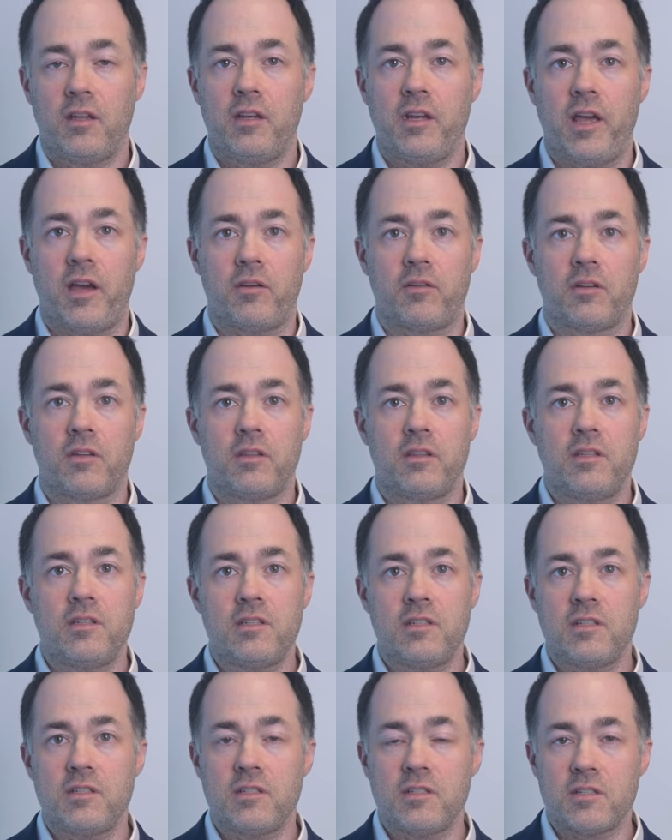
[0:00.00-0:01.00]
Now,
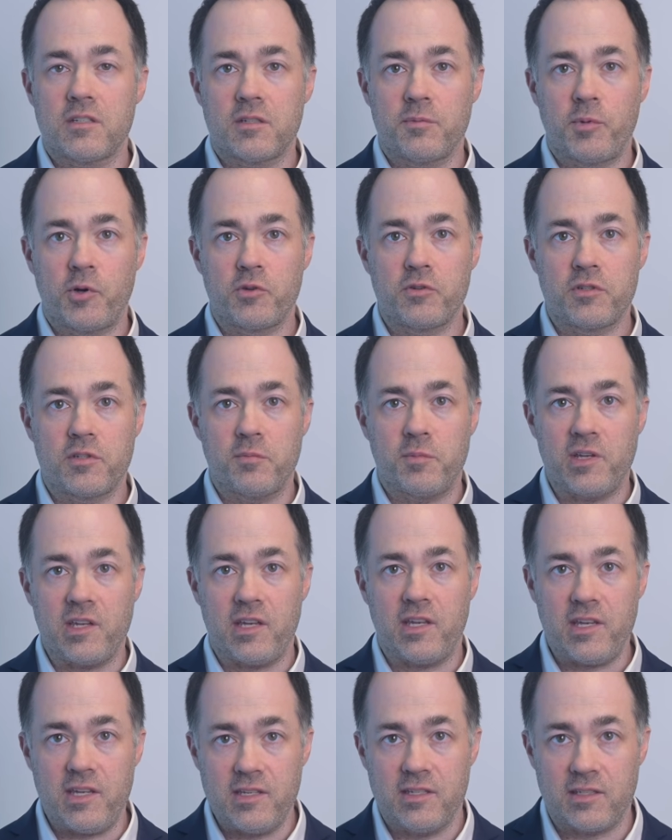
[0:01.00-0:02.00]
this isn't supposed to be
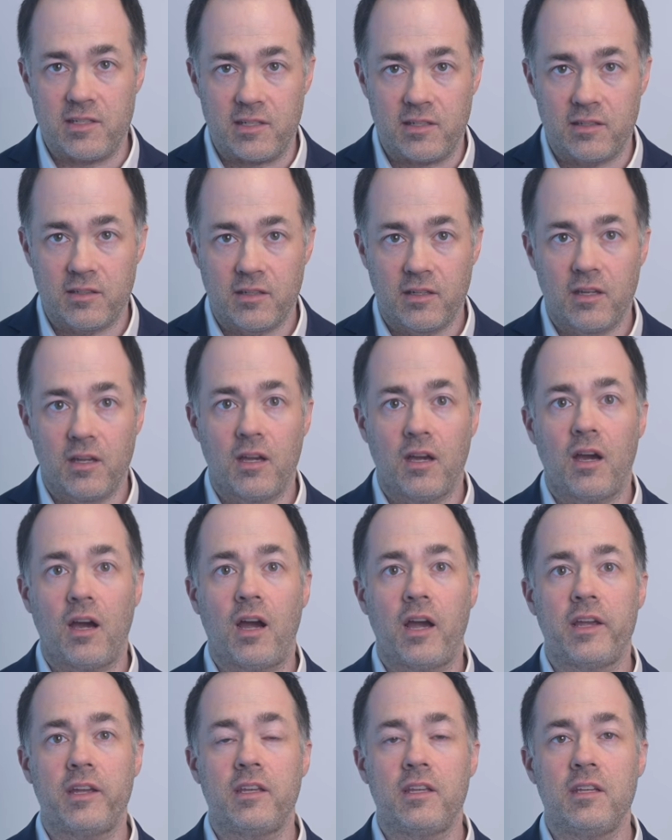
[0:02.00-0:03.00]
easy.
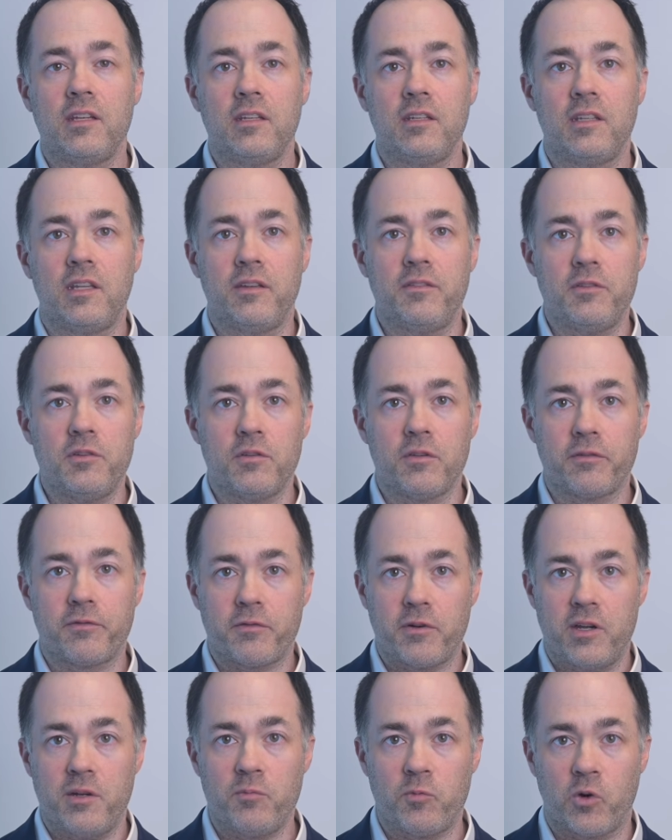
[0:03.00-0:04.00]
I can give you the
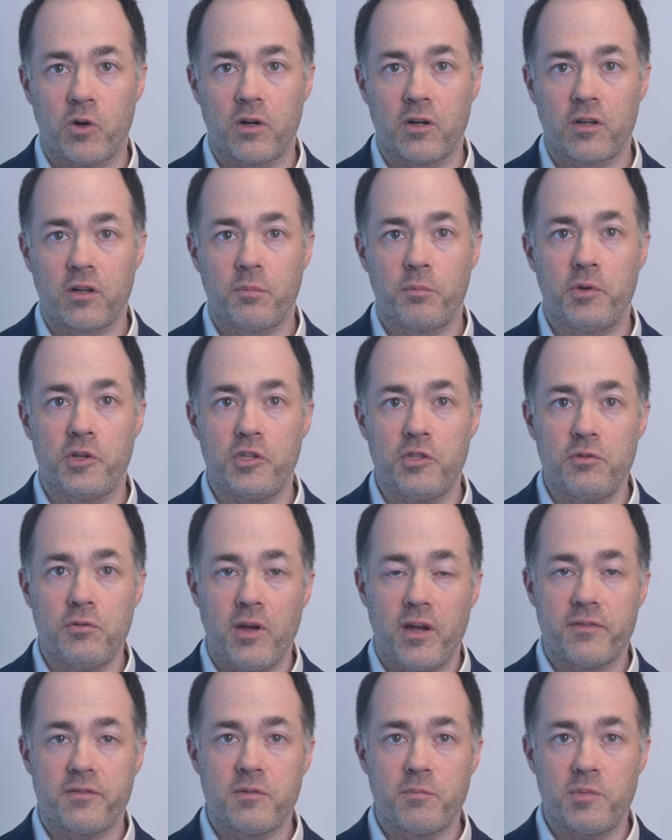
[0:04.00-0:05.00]
framework, but you
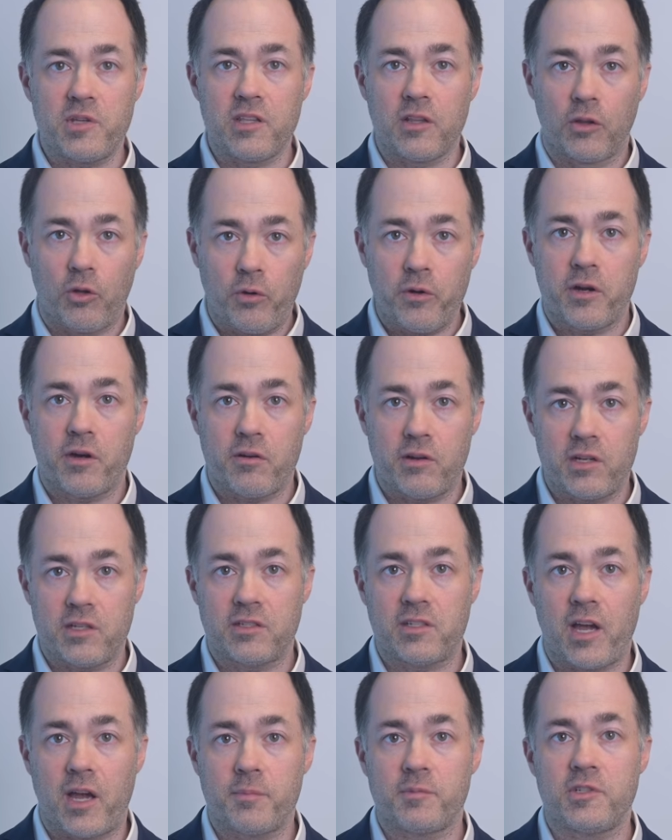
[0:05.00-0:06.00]
have to be the lawyer and
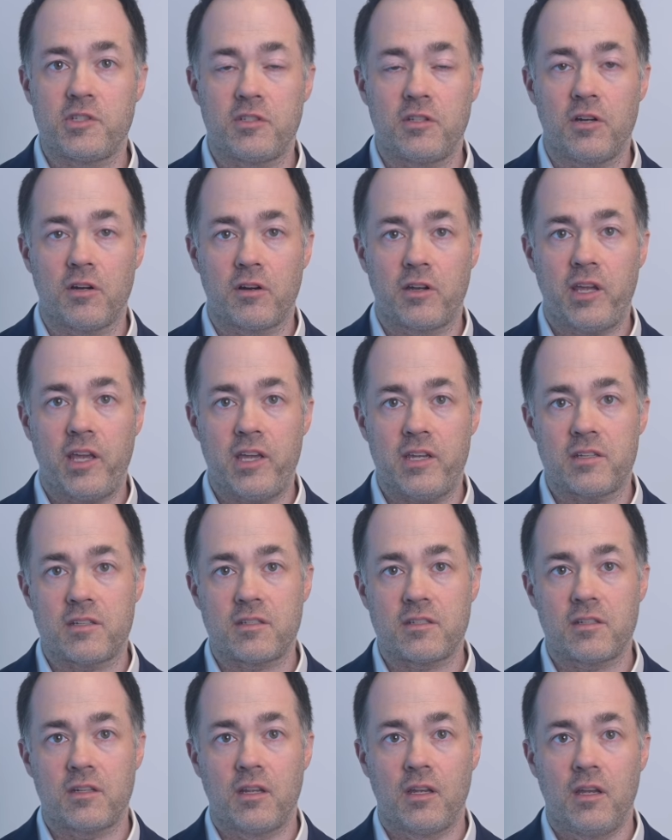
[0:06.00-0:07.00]
adopt it to your
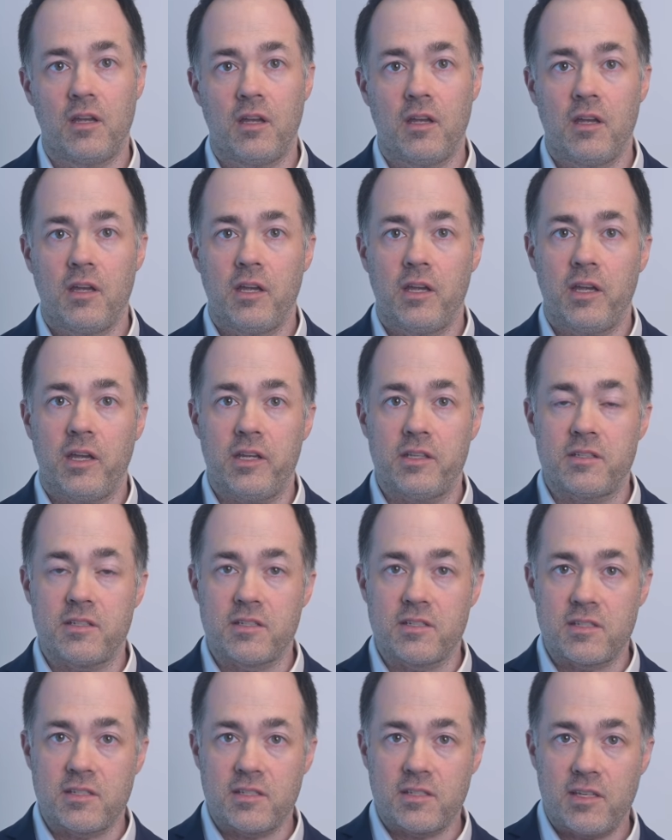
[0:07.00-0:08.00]
case. It's a
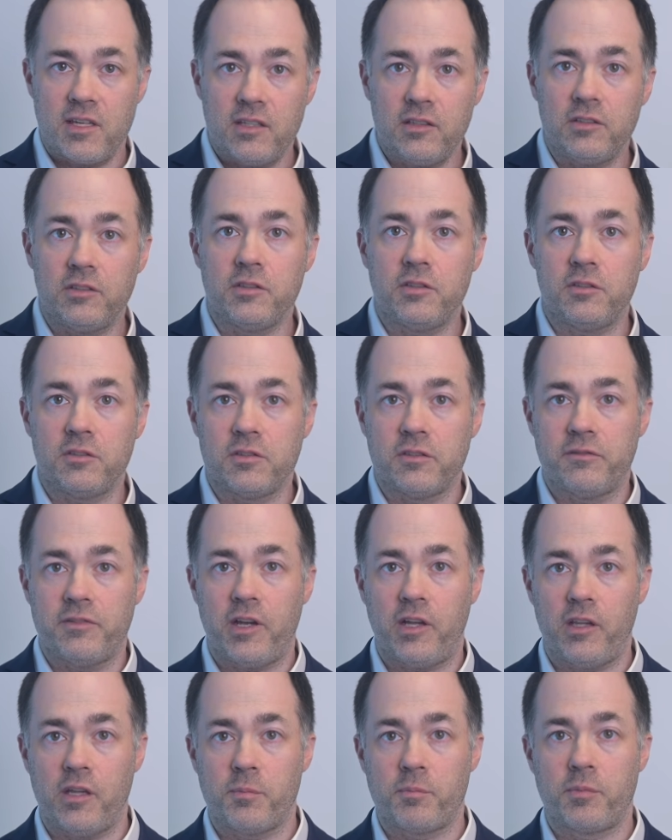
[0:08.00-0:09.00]
skill you'll
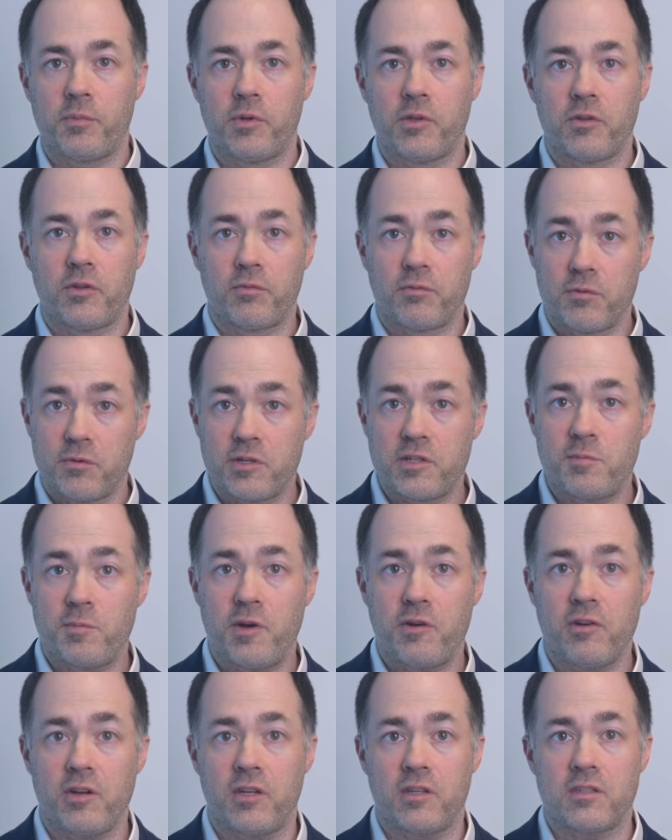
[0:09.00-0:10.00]
develop through
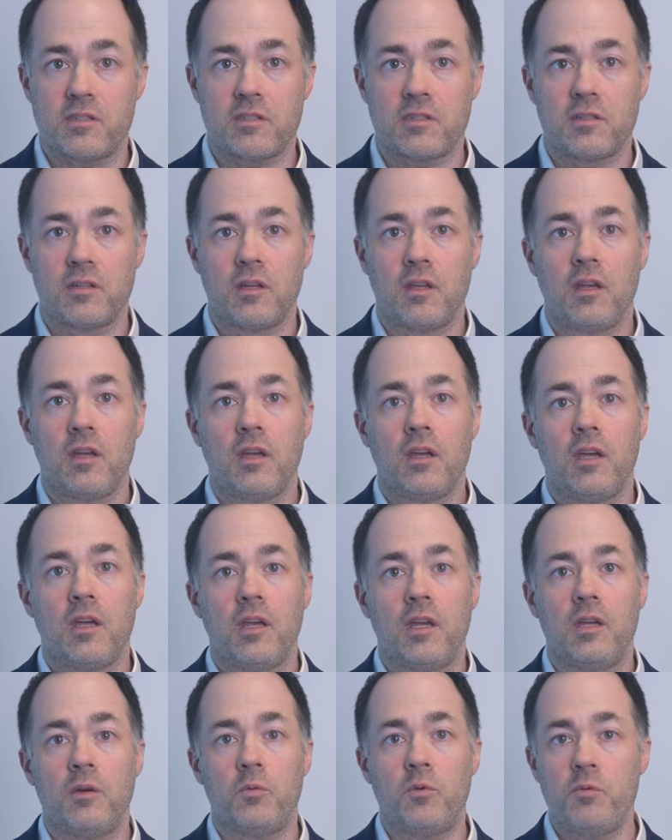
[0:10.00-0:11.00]
experience.
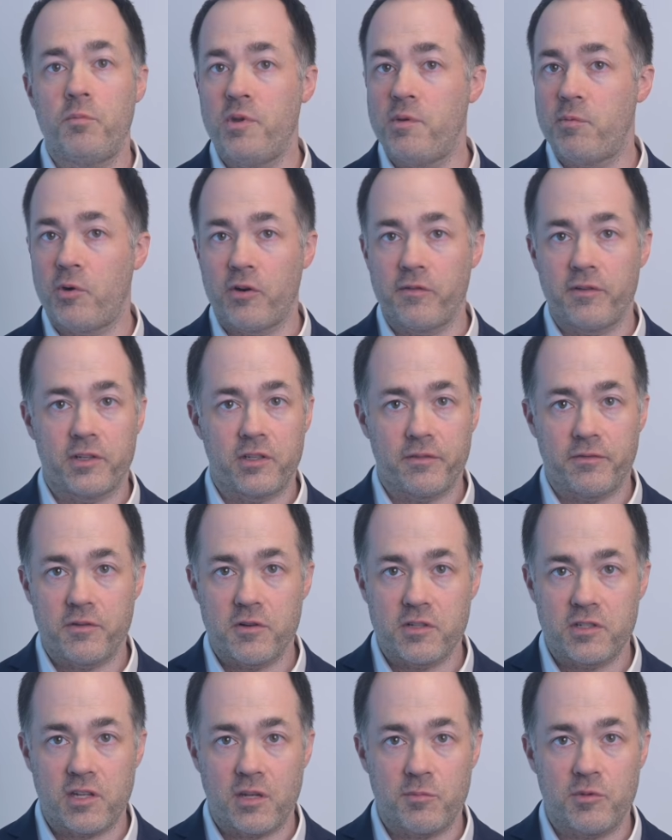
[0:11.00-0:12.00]
It won't be perfect the
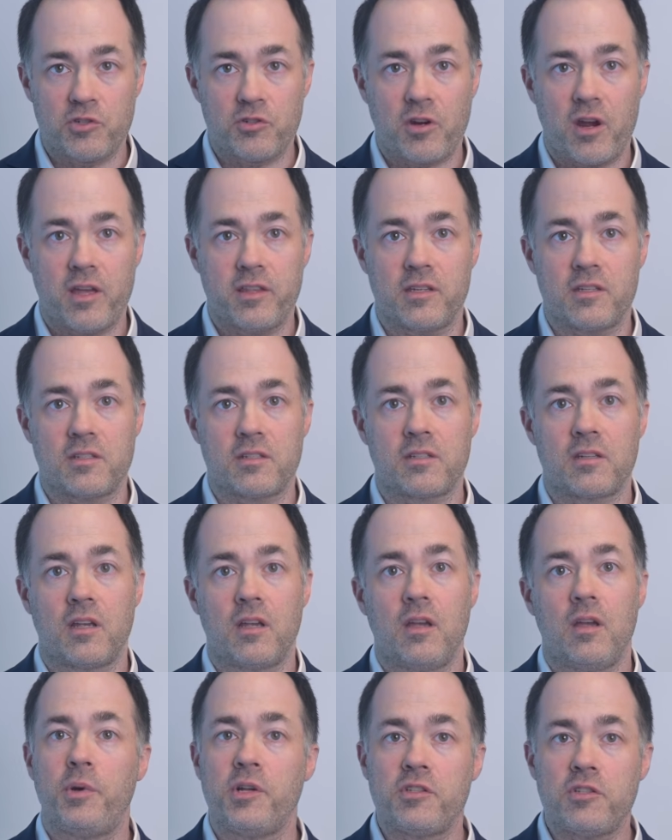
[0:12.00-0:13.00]
first time you try this,
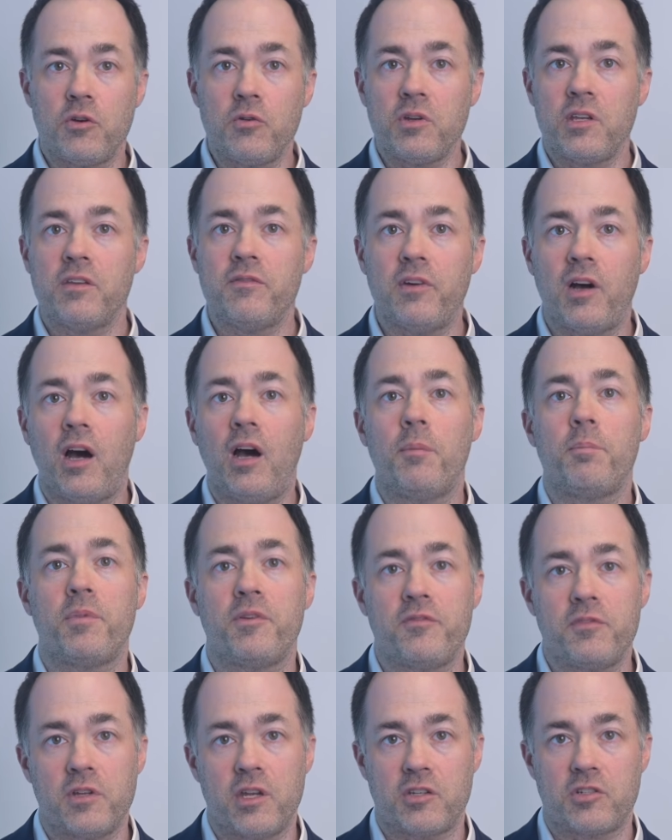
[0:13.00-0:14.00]
but don't give up
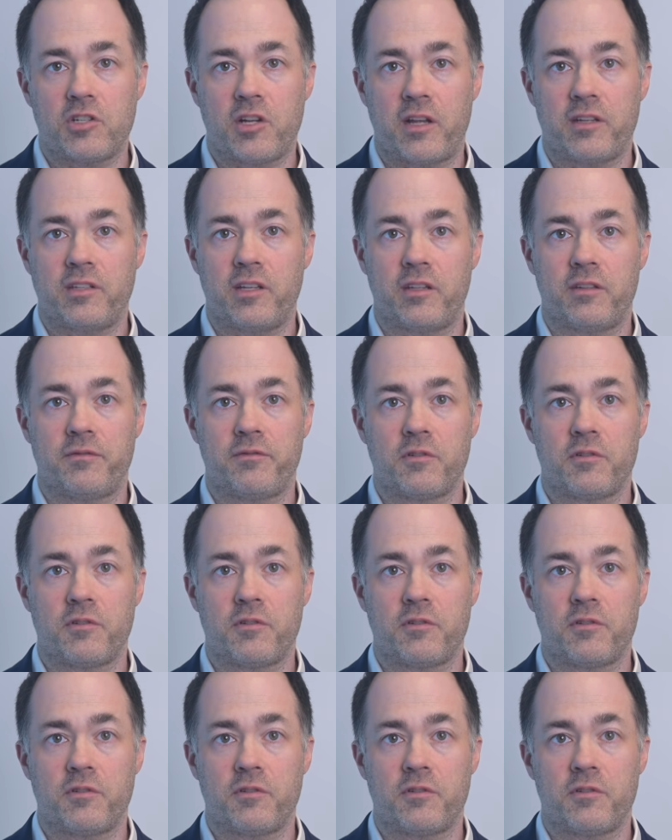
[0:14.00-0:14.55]
if you get shot down the